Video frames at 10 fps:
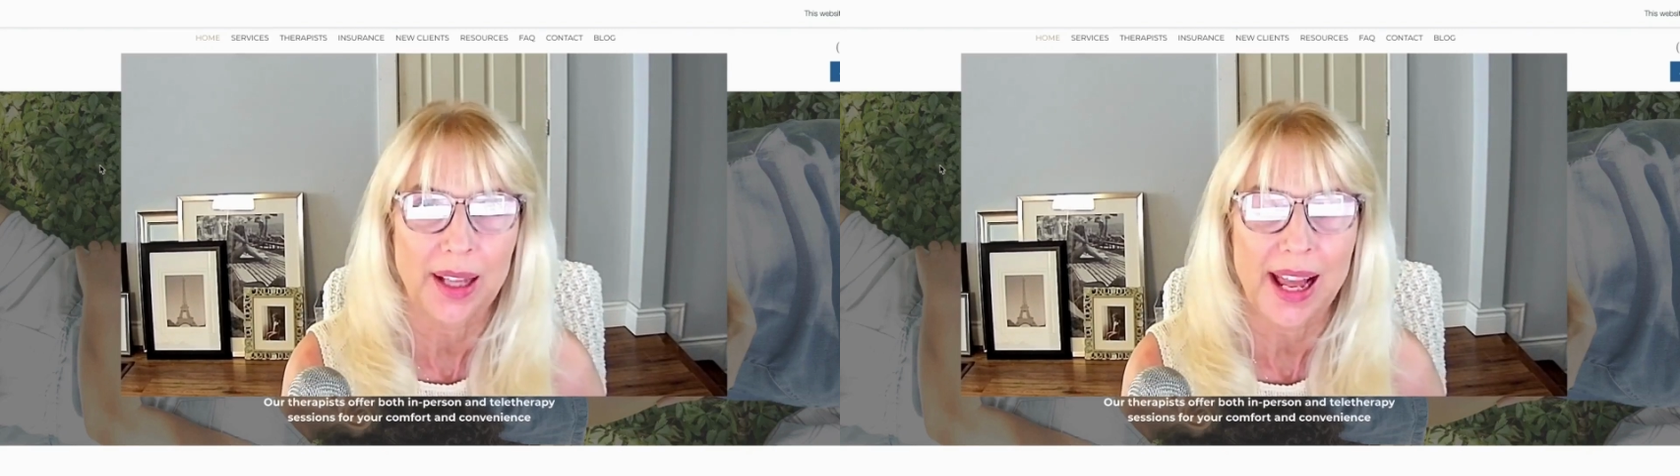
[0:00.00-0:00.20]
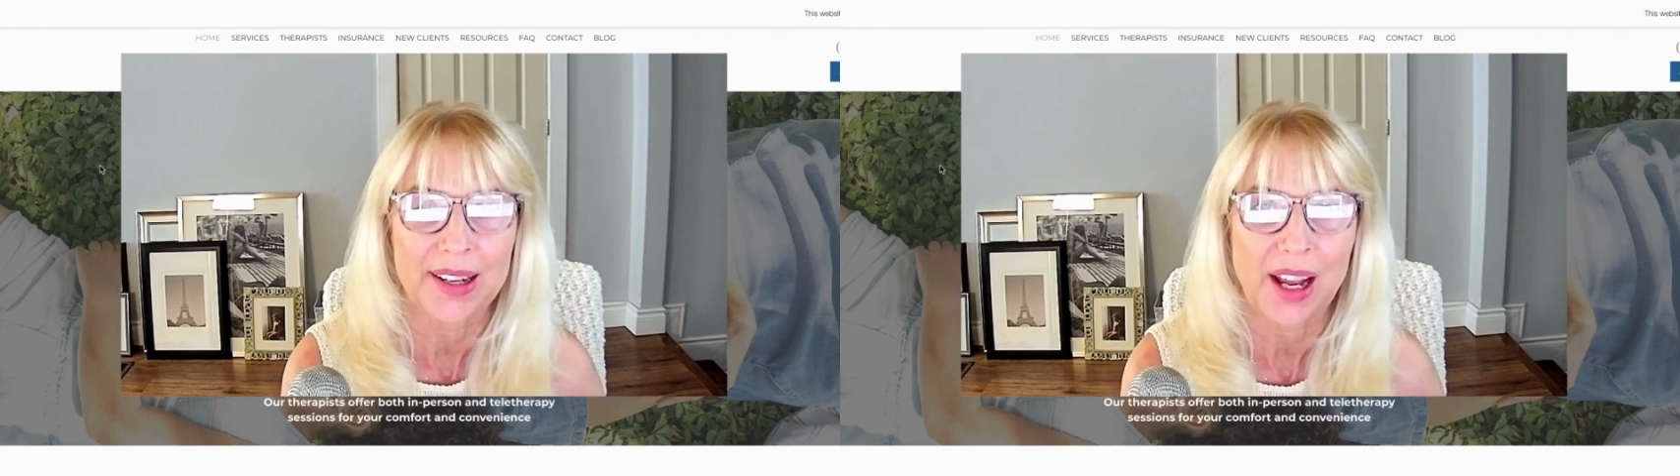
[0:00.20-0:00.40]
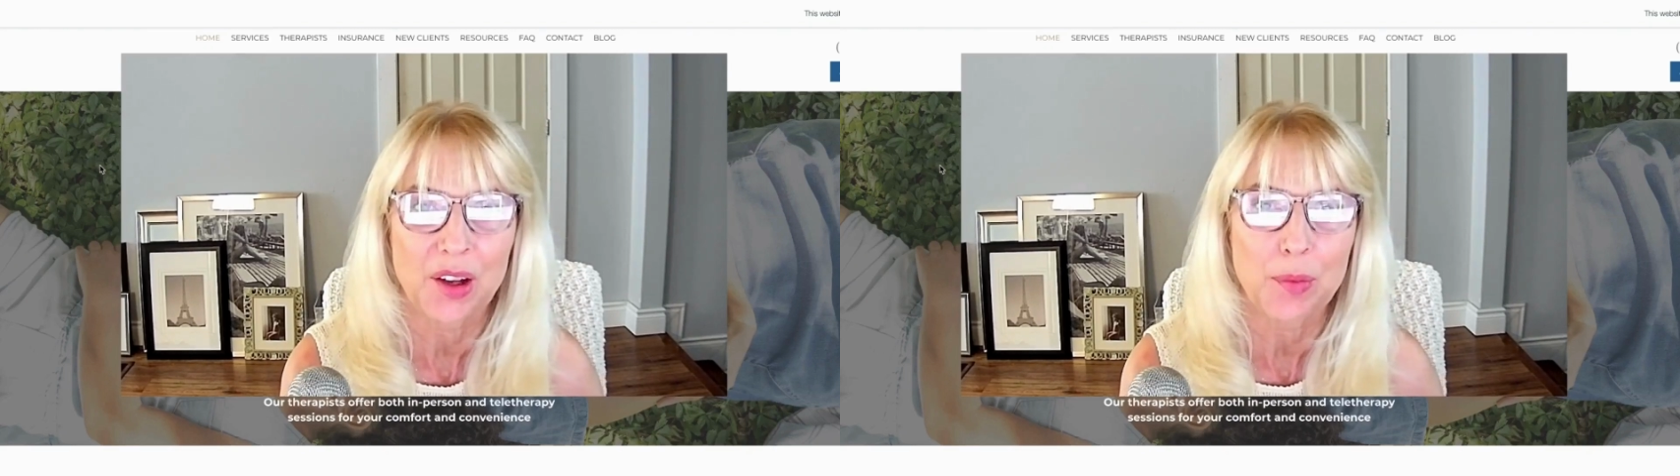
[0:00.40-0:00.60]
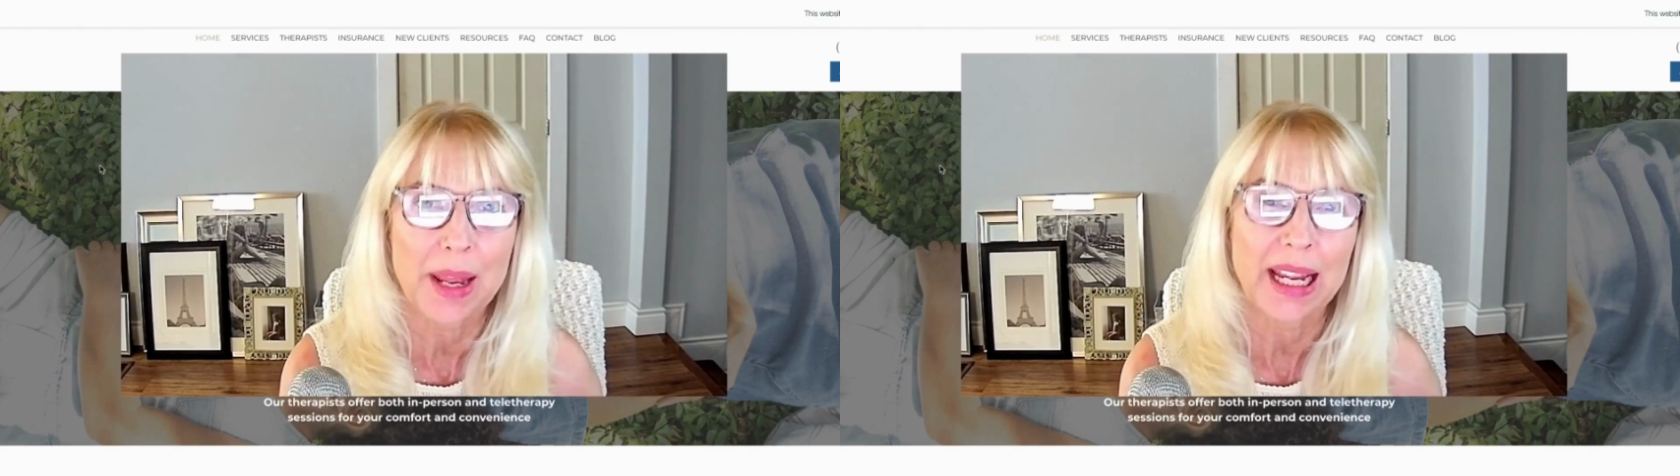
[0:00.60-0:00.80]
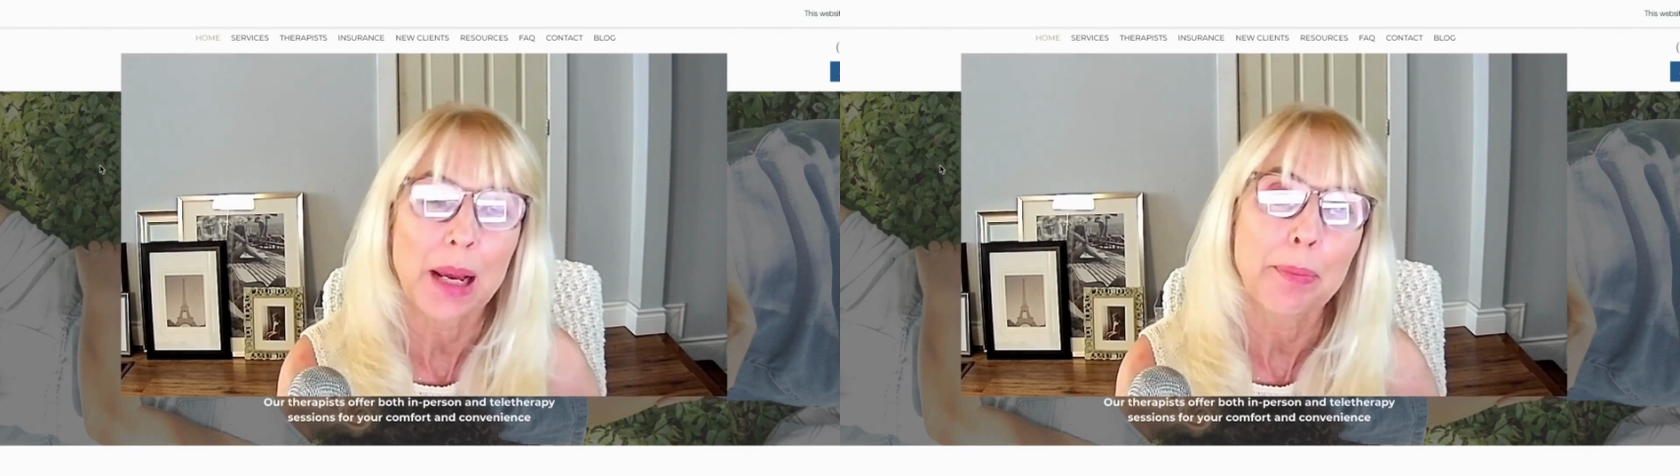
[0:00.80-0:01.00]
on how to
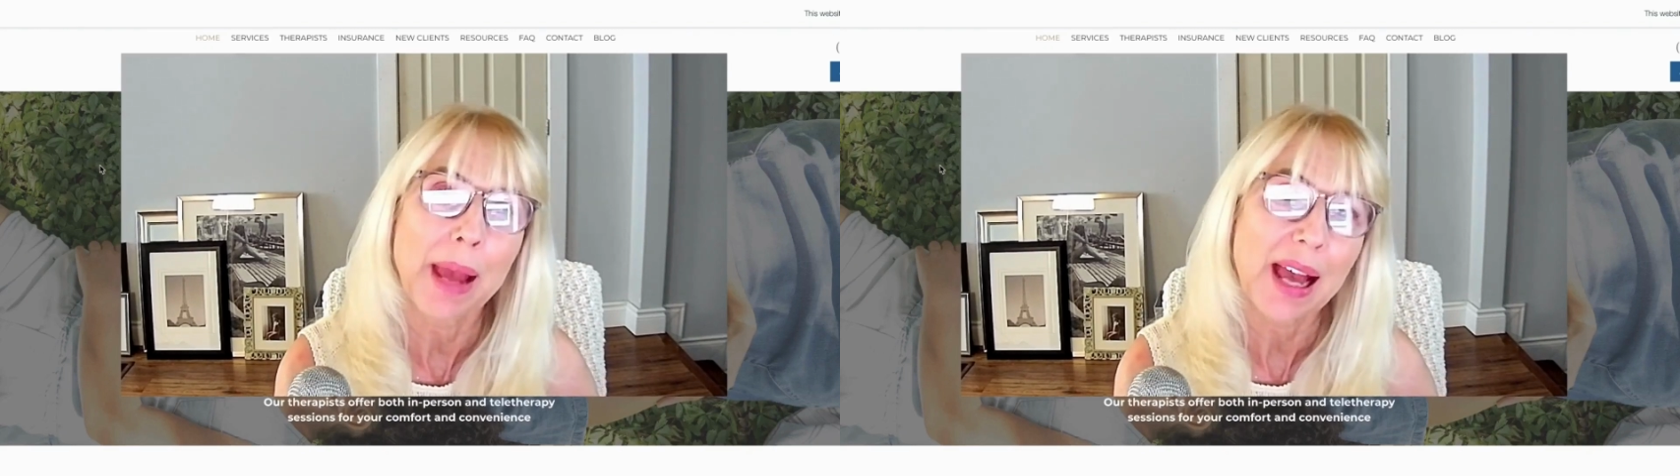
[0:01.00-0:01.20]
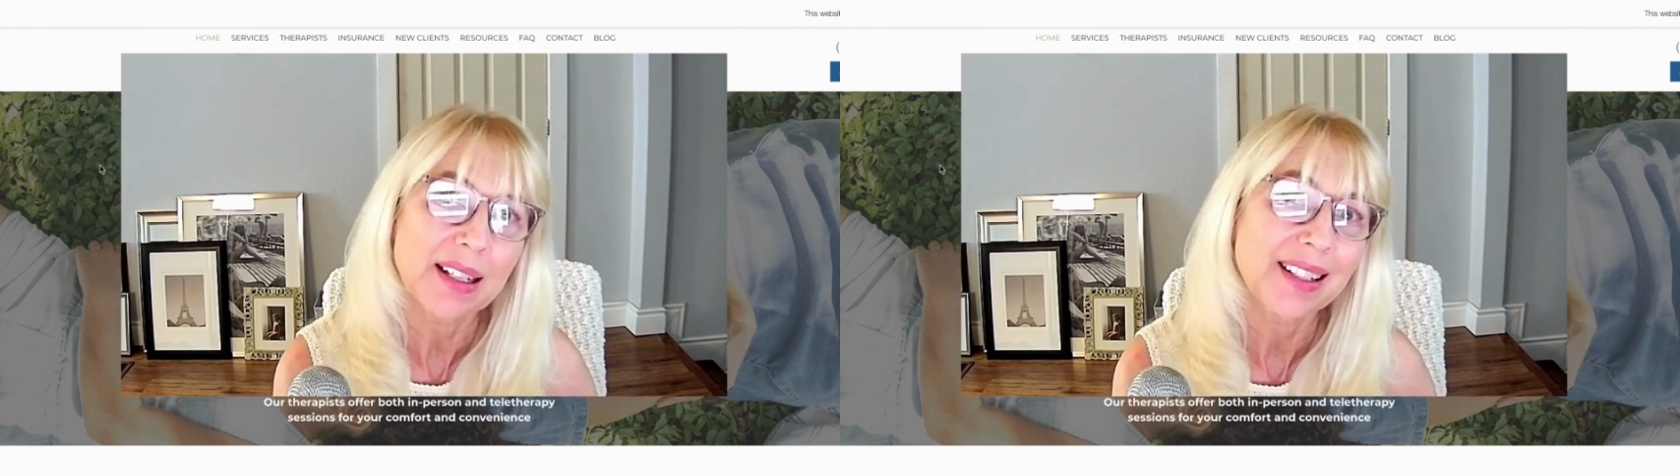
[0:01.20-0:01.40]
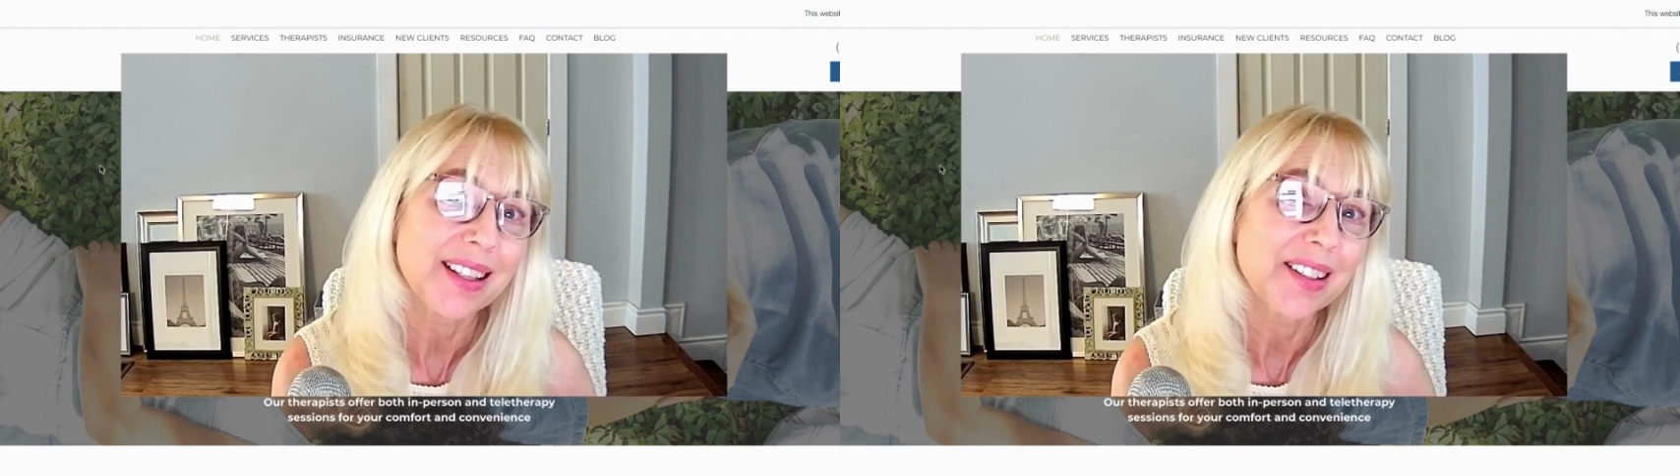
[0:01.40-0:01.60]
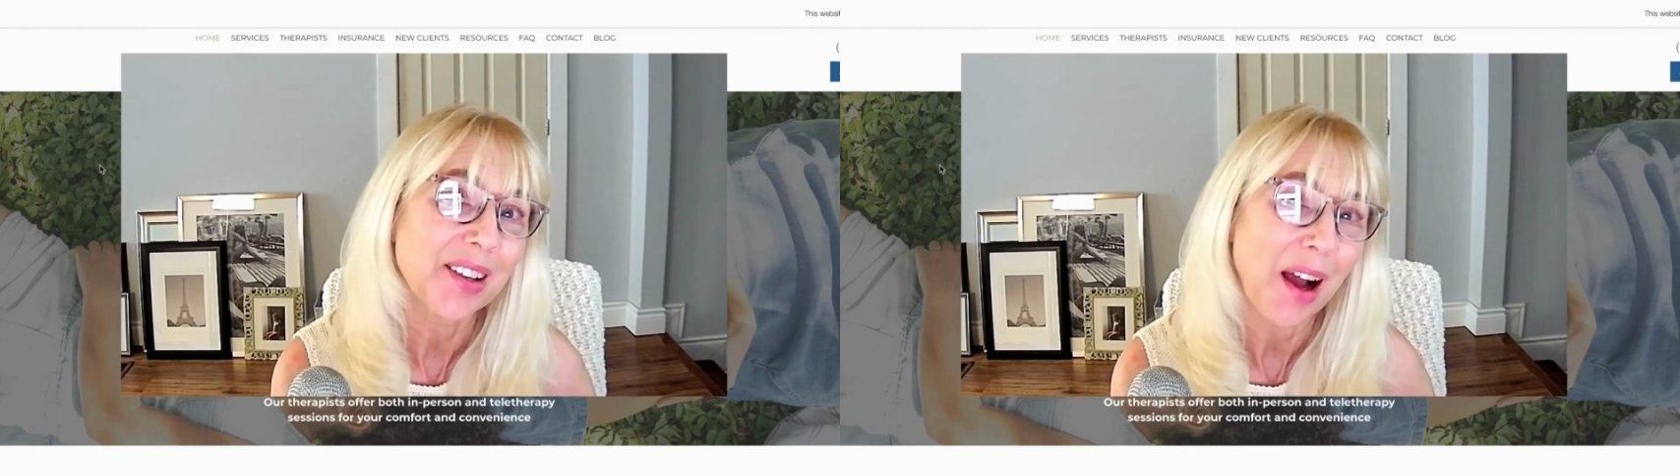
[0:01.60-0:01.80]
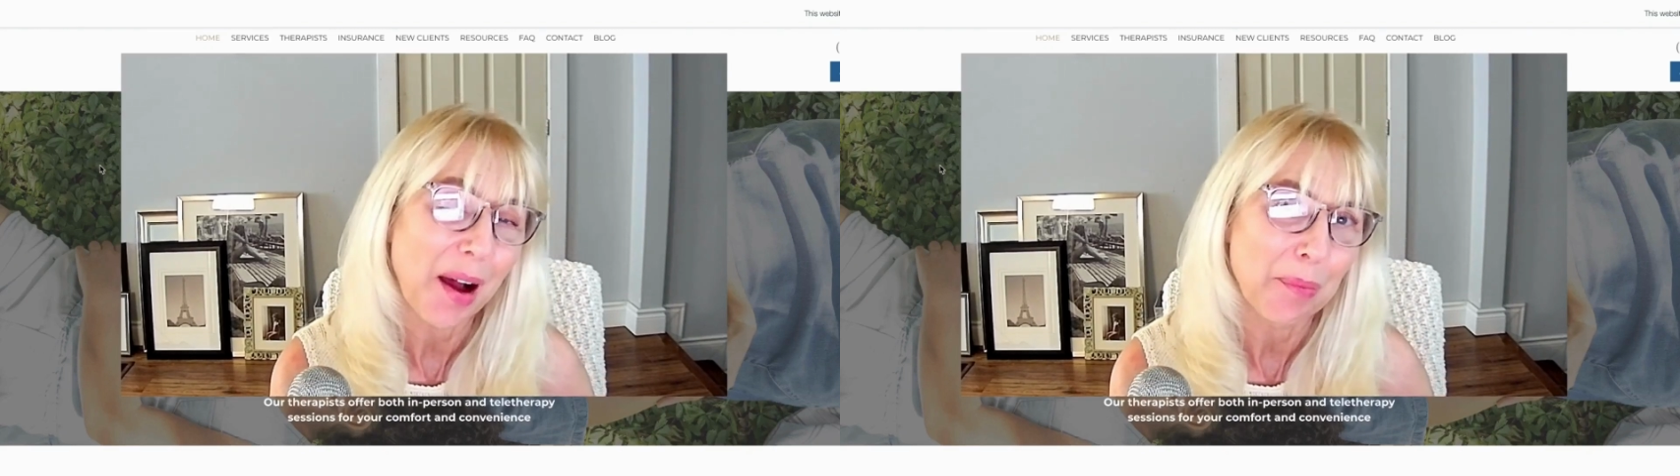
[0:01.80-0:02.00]
make a back to the
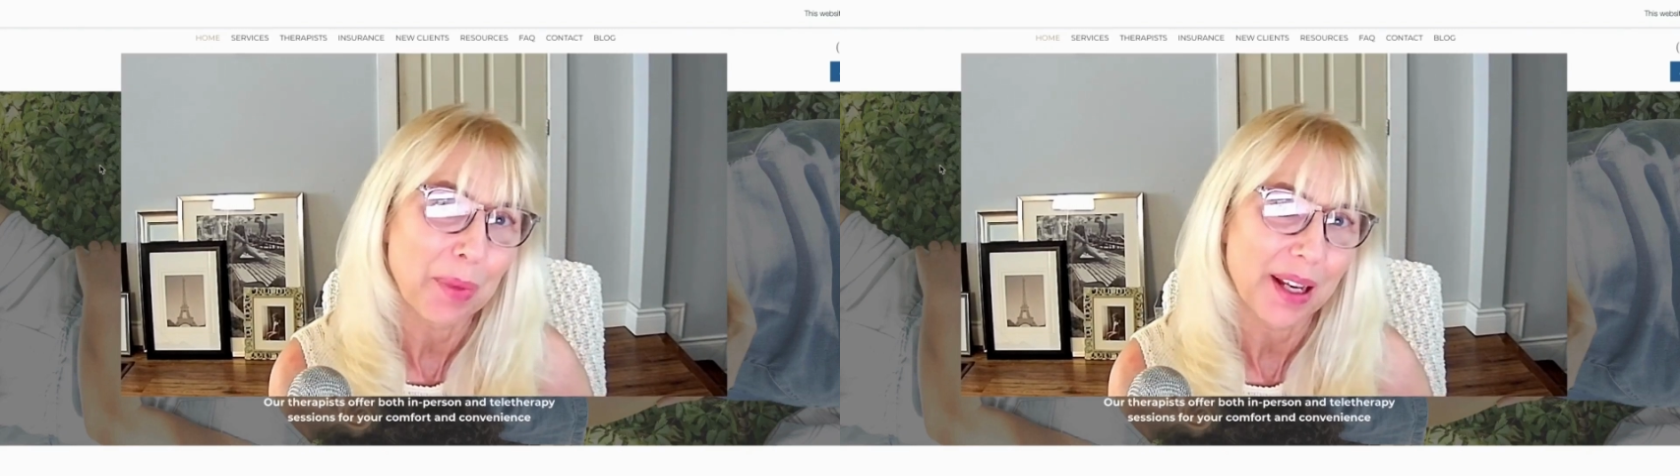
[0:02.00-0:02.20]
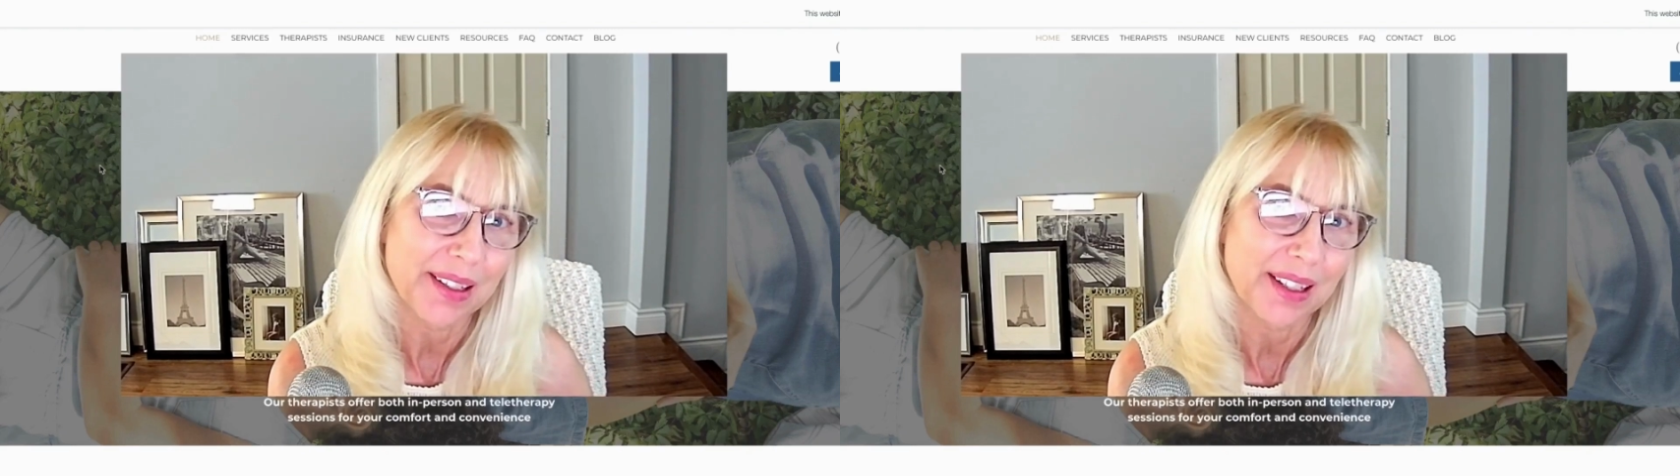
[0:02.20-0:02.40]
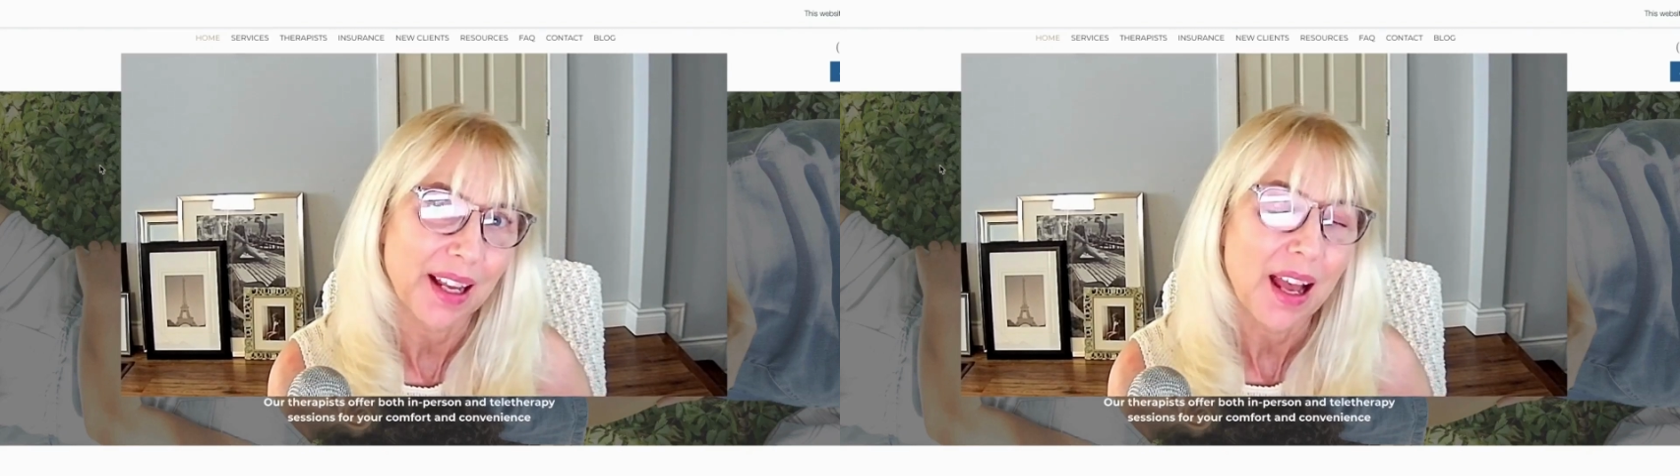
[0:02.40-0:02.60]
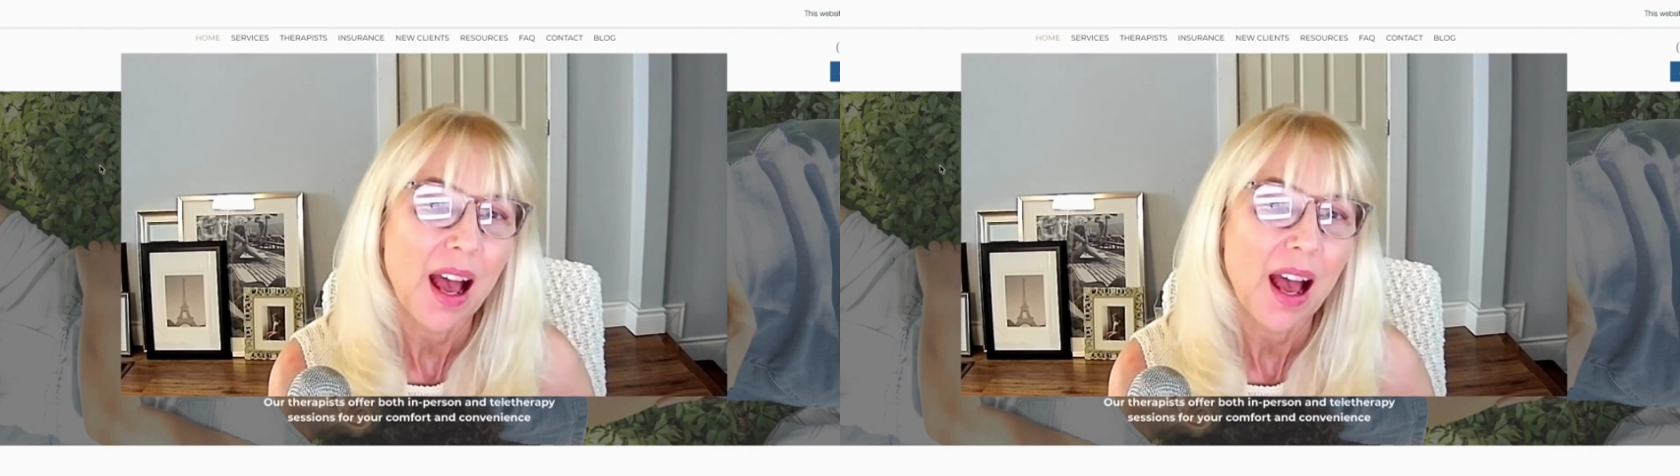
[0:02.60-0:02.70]
top button